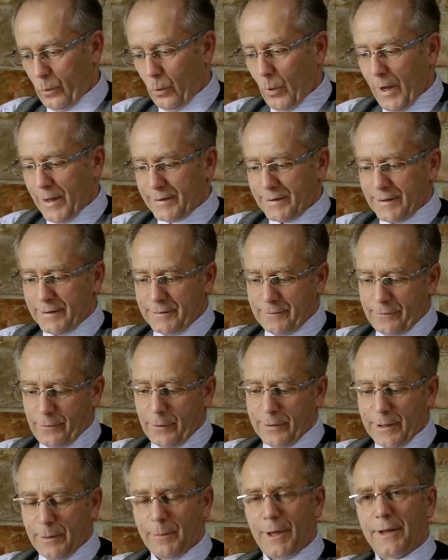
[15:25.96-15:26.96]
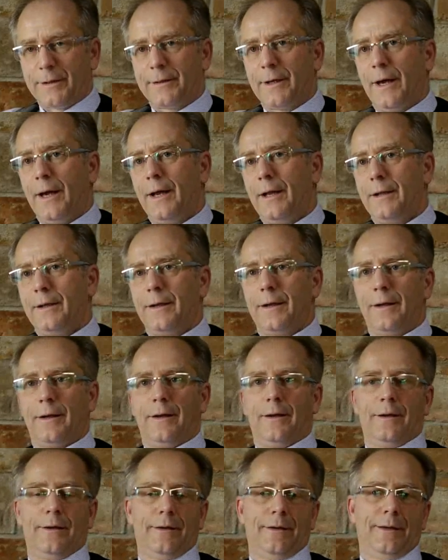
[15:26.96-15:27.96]
what is fundamental,
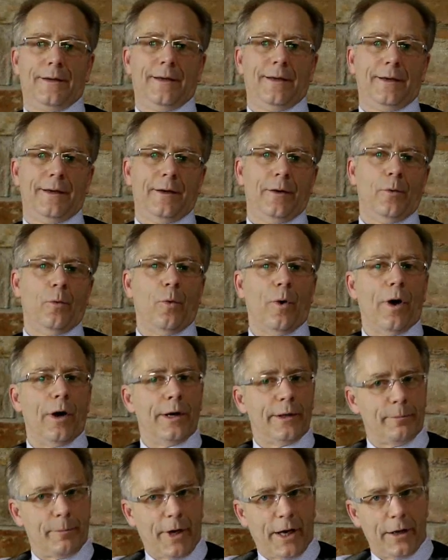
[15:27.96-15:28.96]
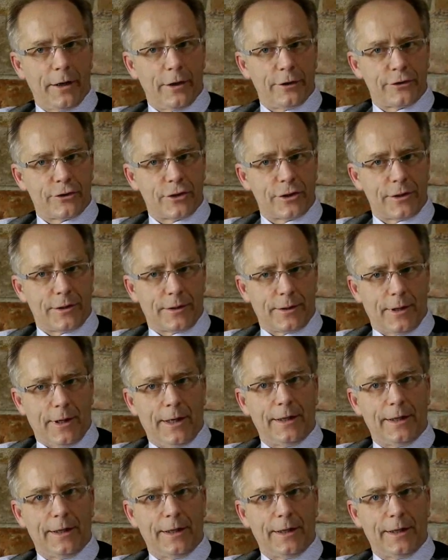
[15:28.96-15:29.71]
we're in biology.